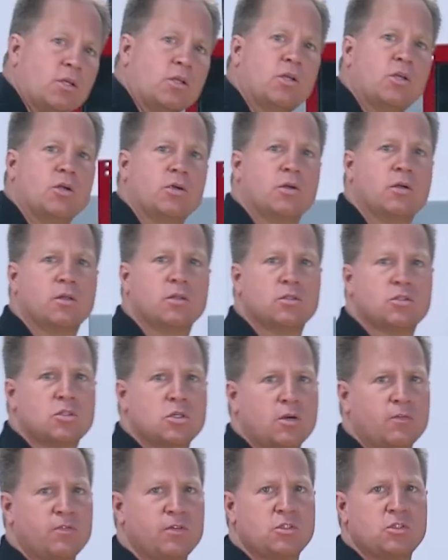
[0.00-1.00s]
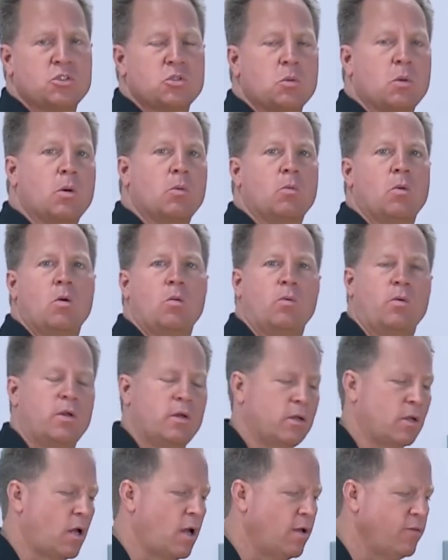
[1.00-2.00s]
to cure to the surface so it won't
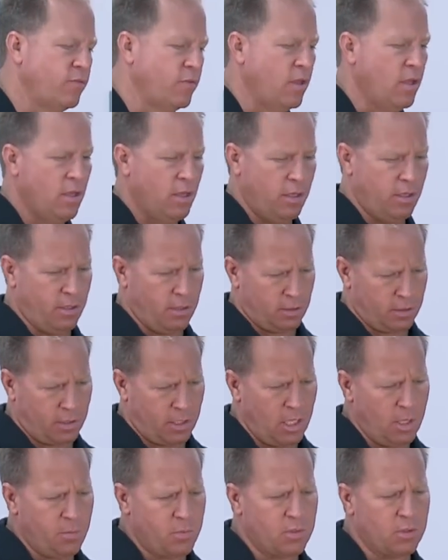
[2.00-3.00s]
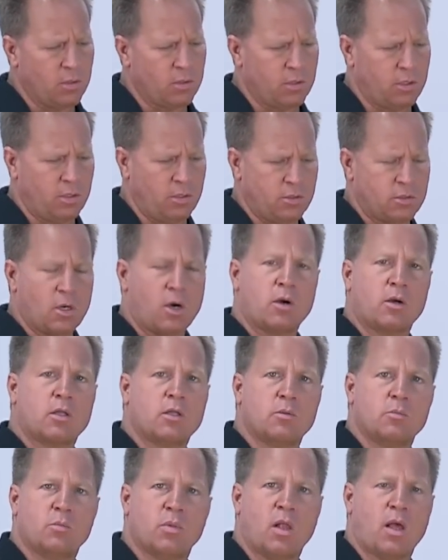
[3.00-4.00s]
run off, and it'll keep it looking dark
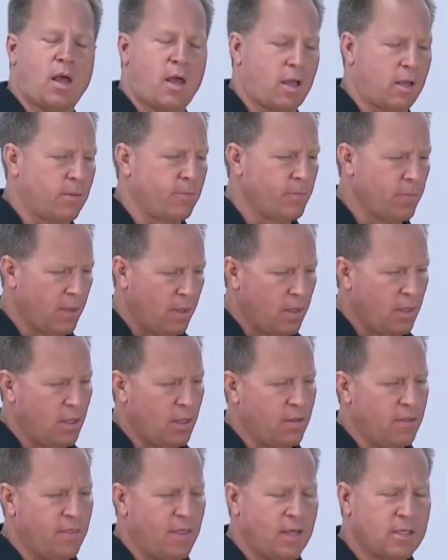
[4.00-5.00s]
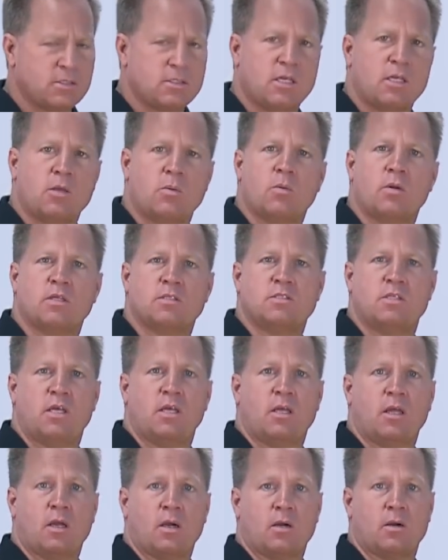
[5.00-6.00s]
and black. And that's how you want to
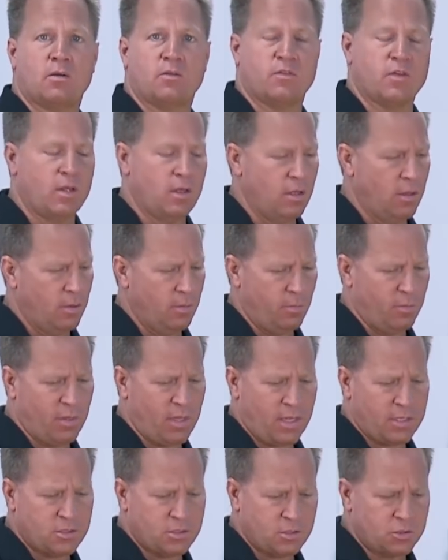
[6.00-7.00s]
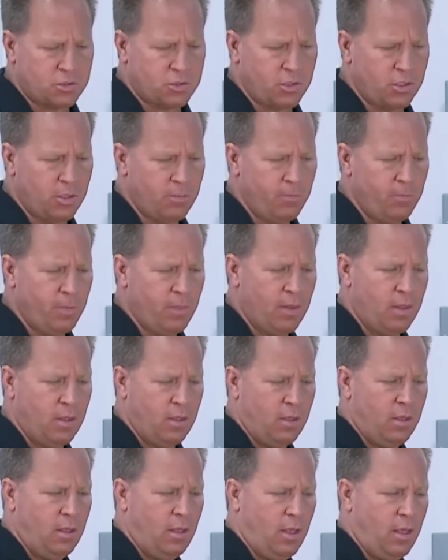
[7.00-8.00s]
take care of plastic trim
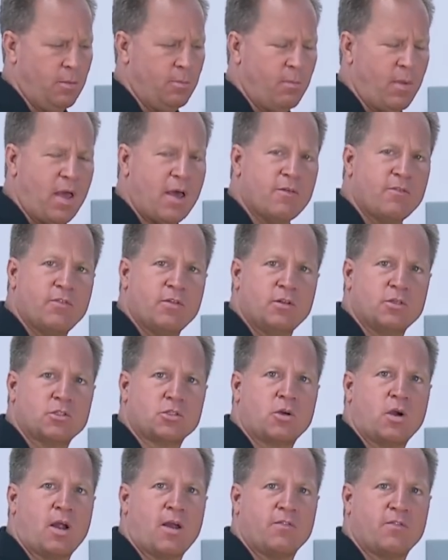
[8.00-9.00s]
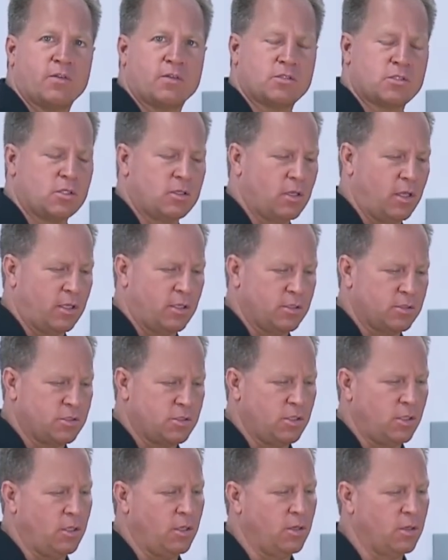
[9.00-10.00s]
and matte finish graphics like you
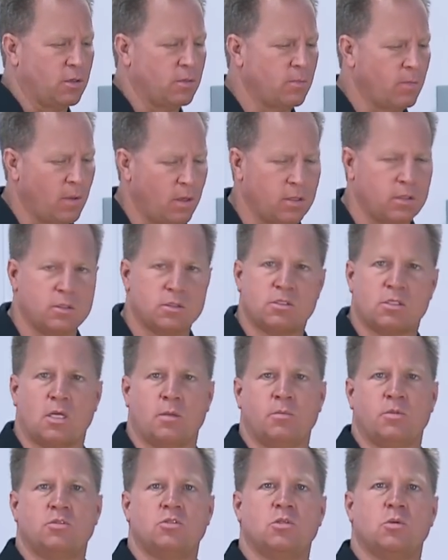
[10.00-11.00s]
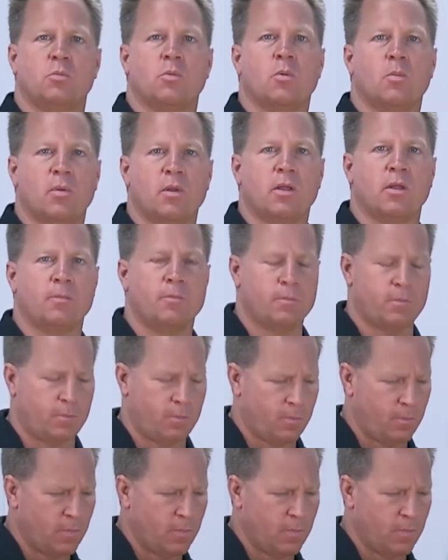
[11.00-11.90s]
see here on this ME Super Bee.